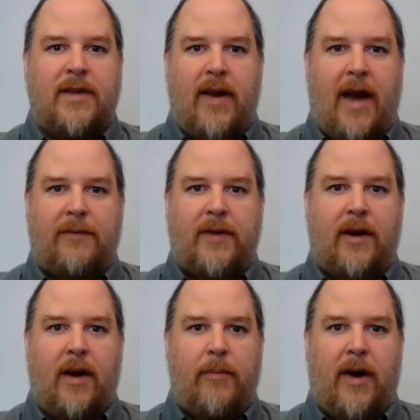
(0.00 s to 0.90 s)
Soon
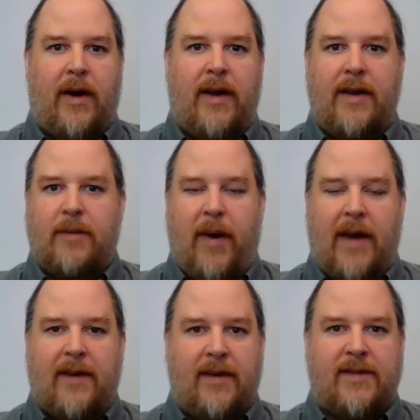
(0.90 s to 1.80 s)
after American
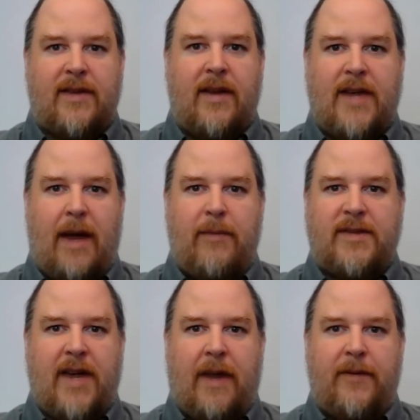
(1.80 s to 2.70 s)
independence,
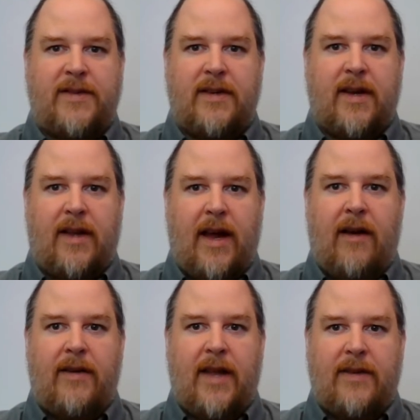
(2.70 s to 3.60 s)
Thomas Jefferson
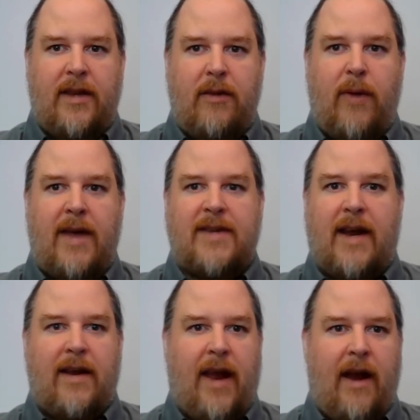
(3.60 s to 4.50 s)
declared that the U.S.
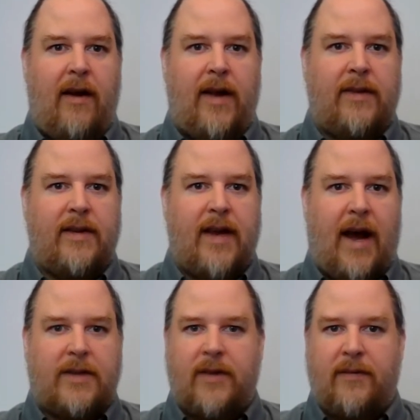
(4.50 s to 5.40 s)
had inherited the
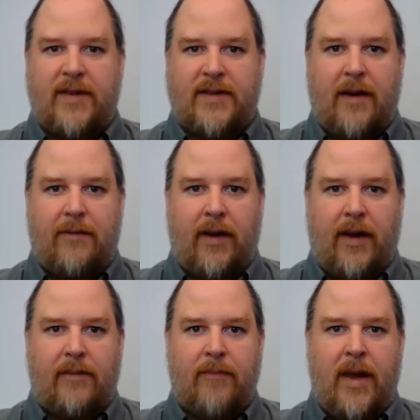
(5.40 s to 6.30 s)
Doctrine of Discovery.
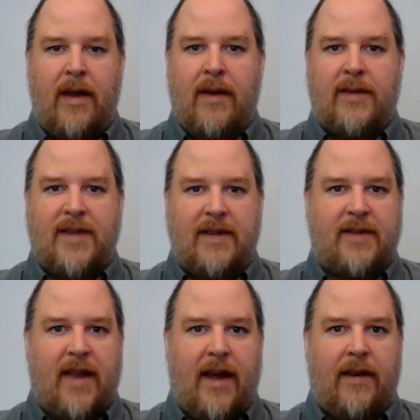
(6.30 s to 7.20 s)

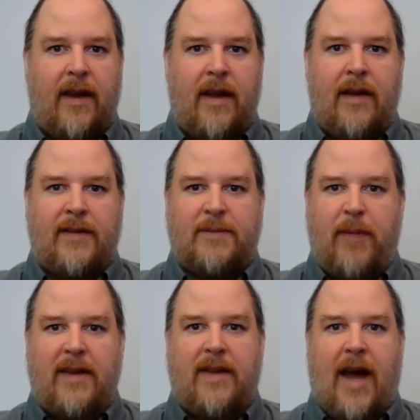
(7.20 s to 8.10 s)
Since then,
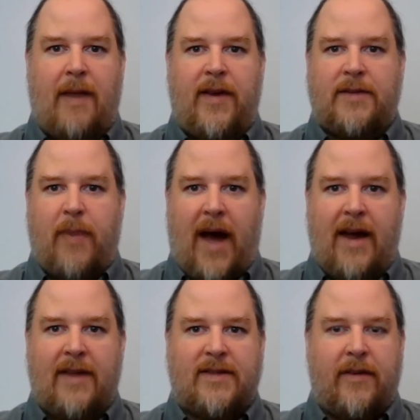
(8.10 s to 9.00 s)
despite the obvious
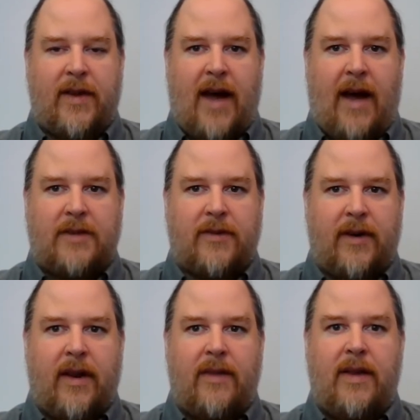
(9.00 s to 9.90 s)
bias of the
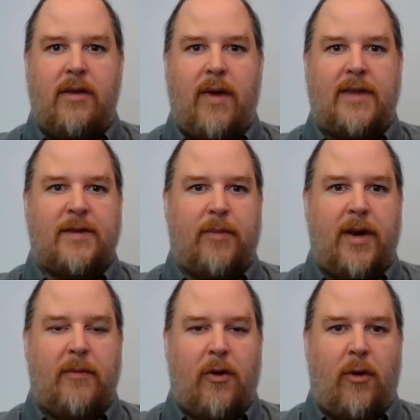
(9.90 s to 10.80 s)
doctrine, the U.S.
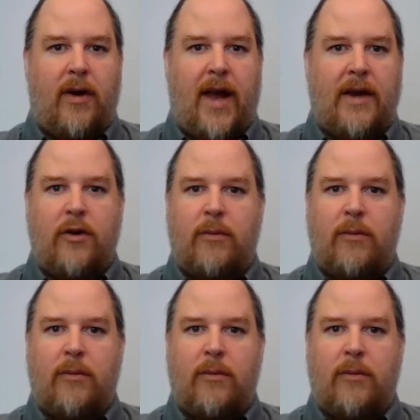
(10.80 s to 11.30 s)
Supreme Court and